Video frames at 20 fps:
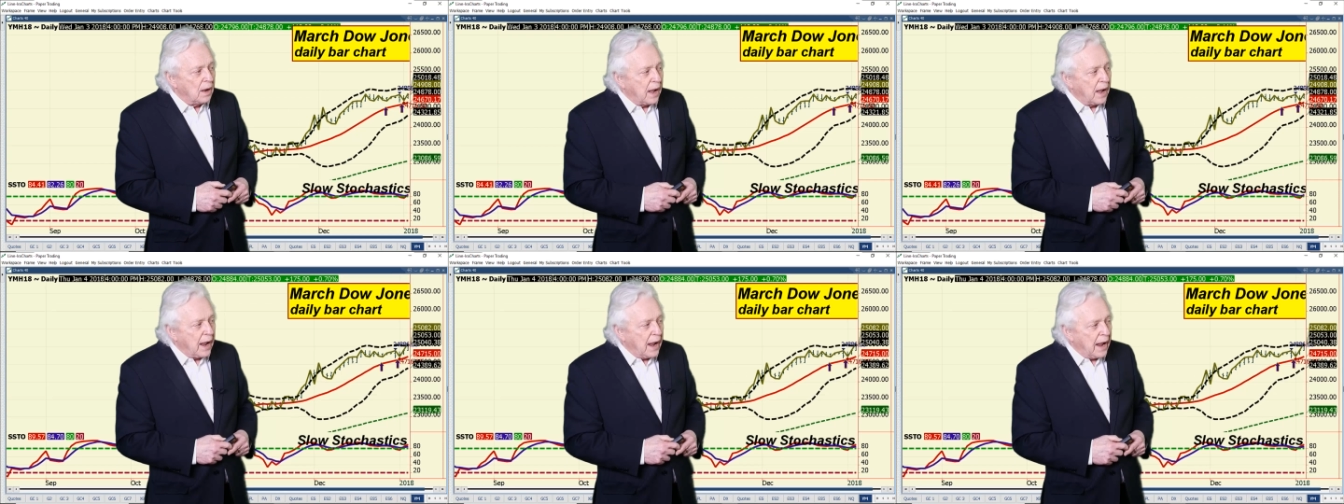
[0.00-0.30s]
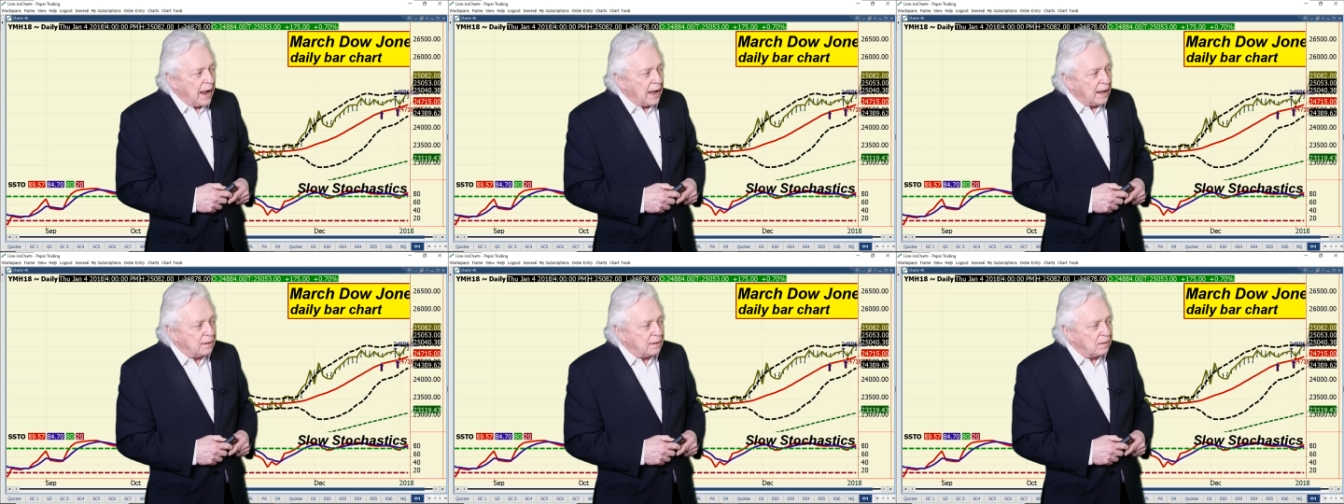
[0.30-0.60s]

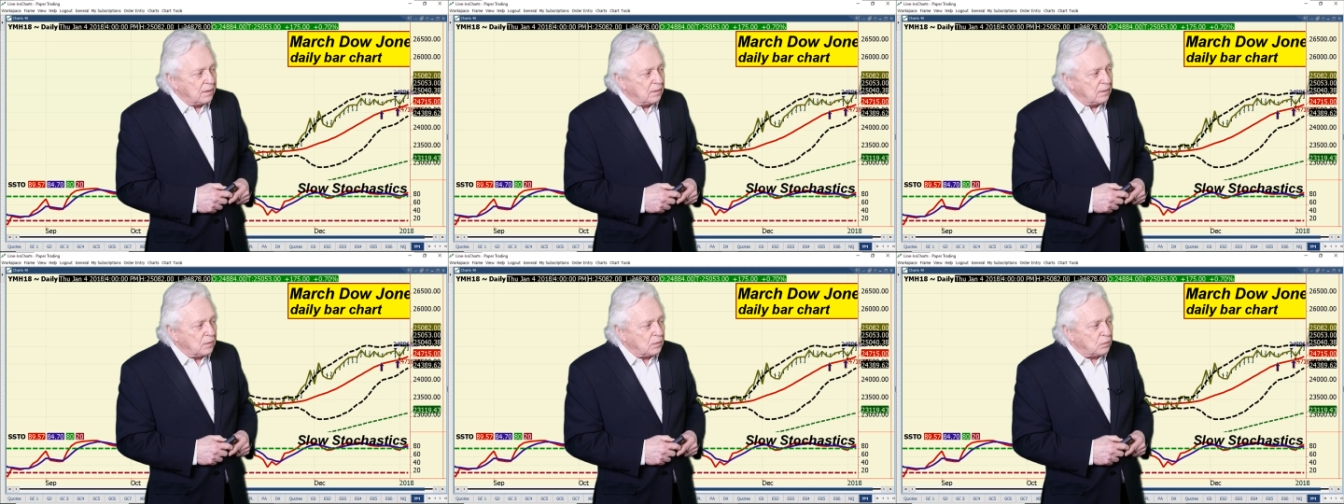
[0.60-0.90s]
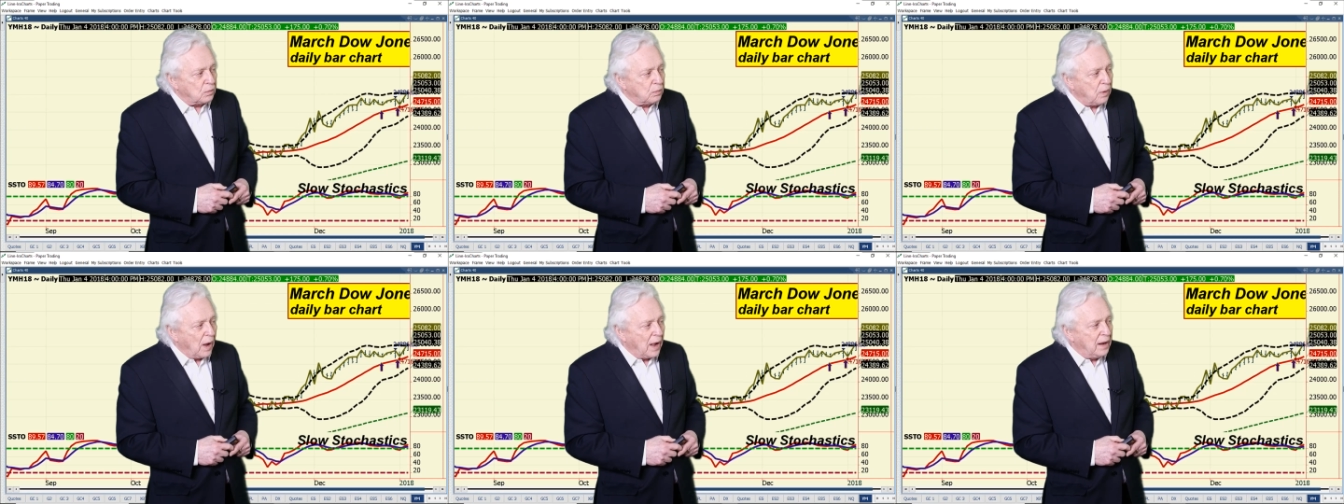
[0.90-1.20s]
and
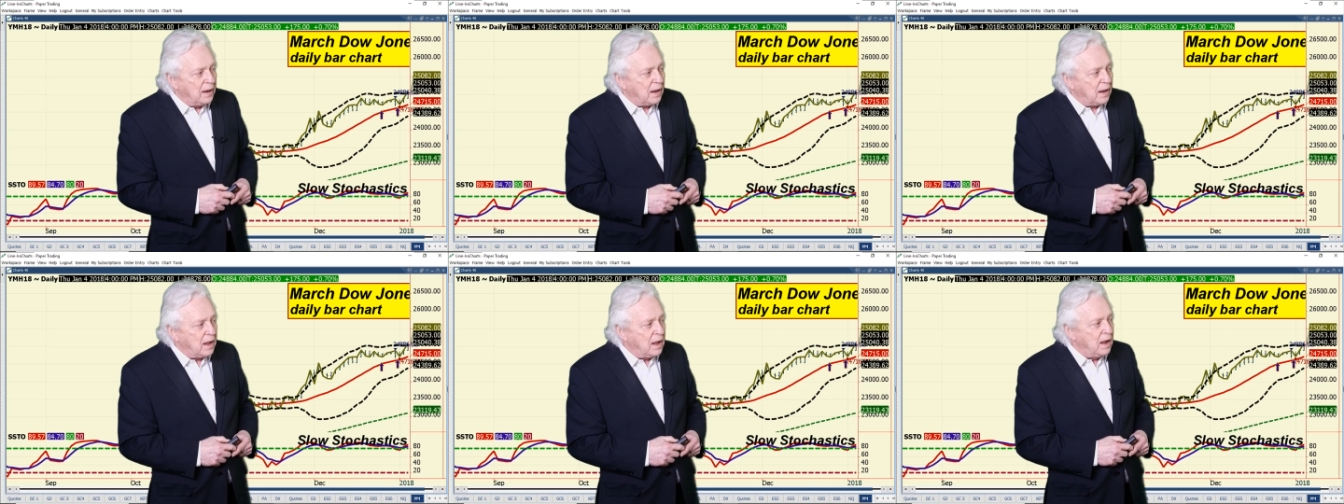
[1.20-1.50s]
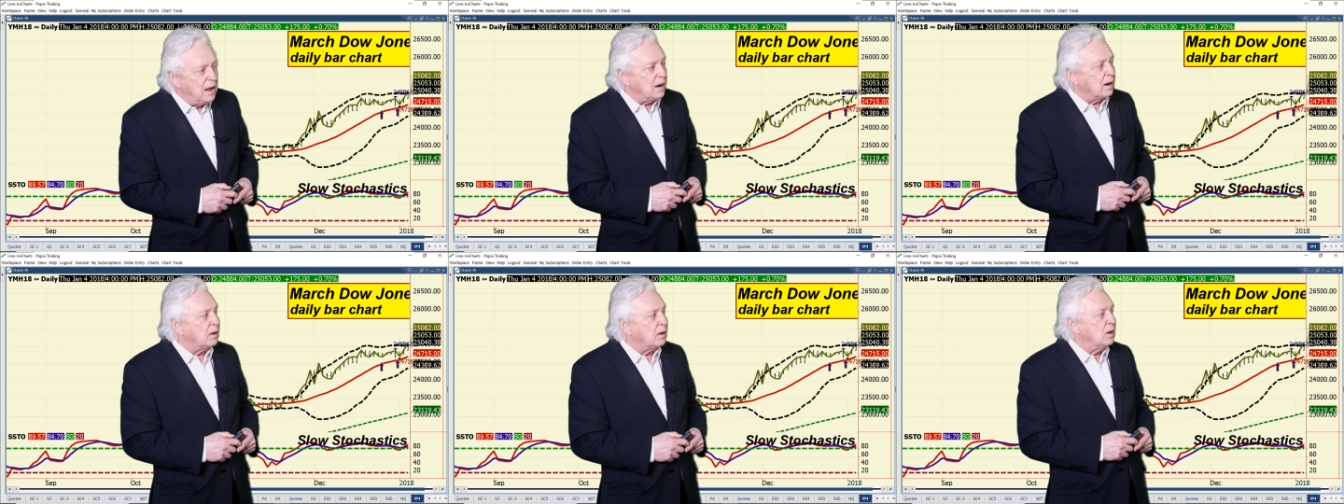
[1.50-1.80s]
right
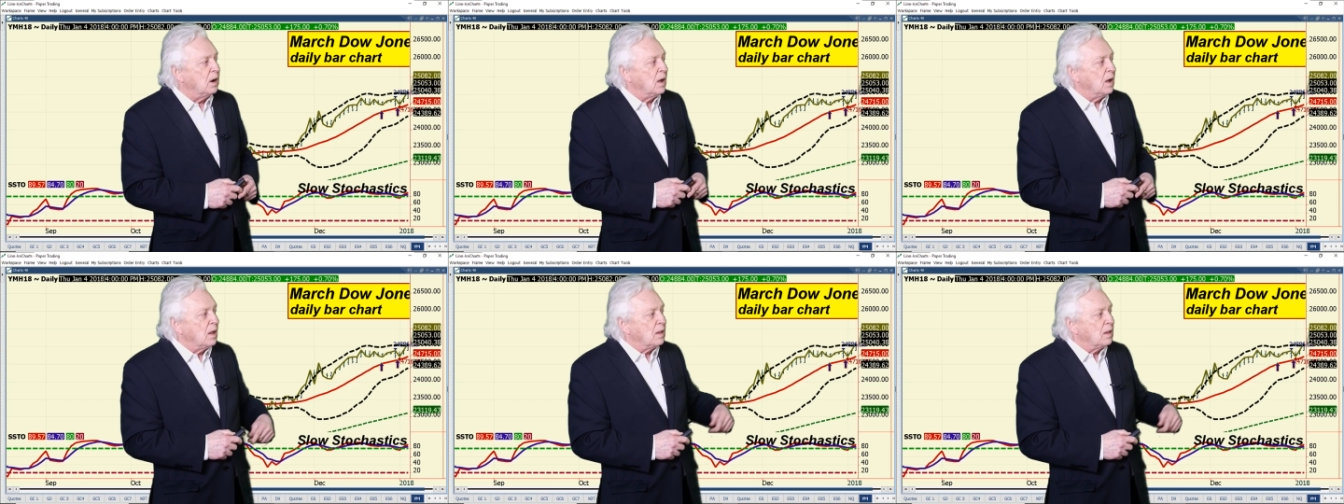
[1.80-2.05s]
here,